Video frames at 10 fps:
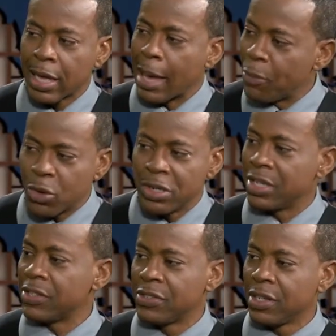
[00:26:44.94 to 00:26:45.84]
I'm going to
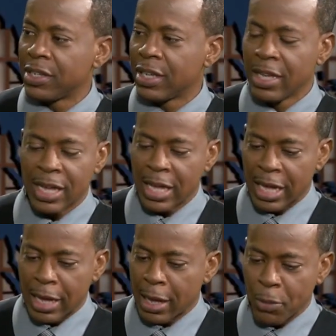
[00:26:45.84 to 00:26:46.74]
get sick?
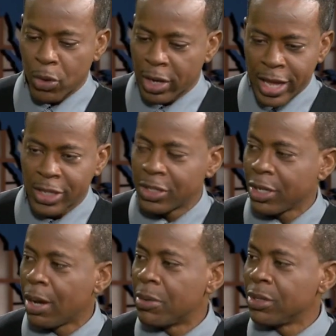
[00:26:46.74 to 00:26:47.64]
I'm going to catch the
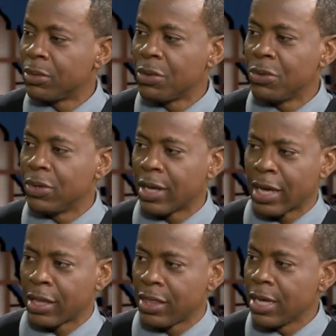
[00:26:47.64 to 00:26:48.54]
common cold.
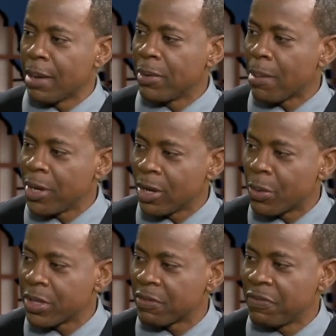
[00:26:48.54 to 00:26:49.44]
I think I'm coming
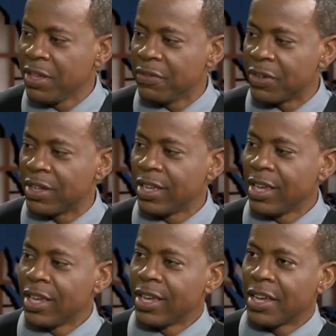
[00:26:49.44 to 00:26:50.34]
down with a fever.
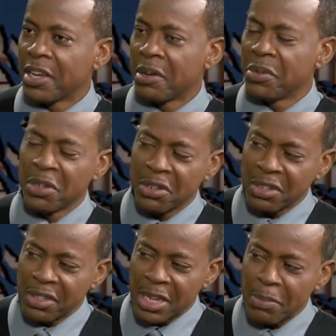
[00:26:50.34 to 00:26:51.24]

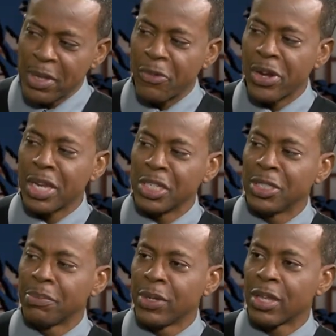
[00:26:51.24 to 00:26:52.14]
Could there be a
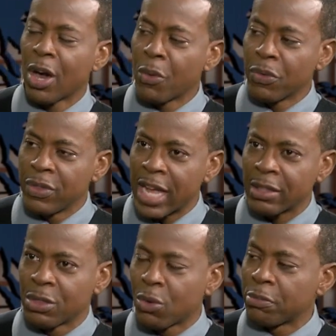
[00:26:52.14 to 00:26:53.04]
relationship with how that
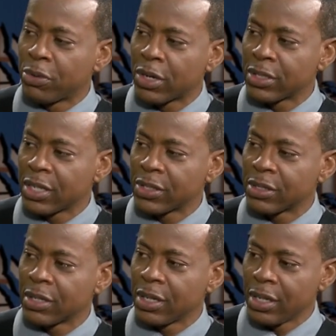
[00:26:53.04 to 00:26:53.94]
thought process,
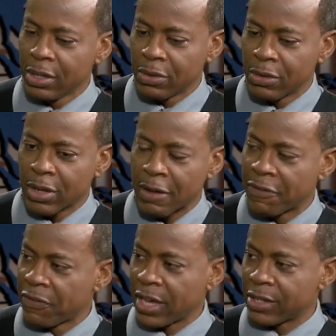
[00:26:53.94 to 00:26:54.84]

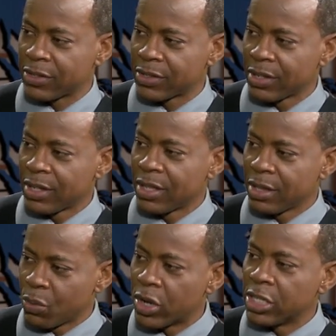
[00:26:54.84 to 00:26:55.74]
affects
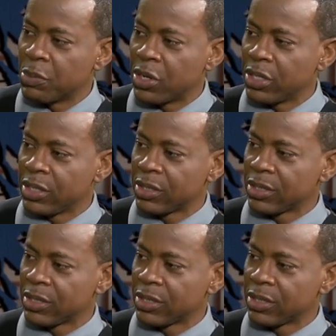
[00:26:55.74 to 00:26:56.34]
one's body?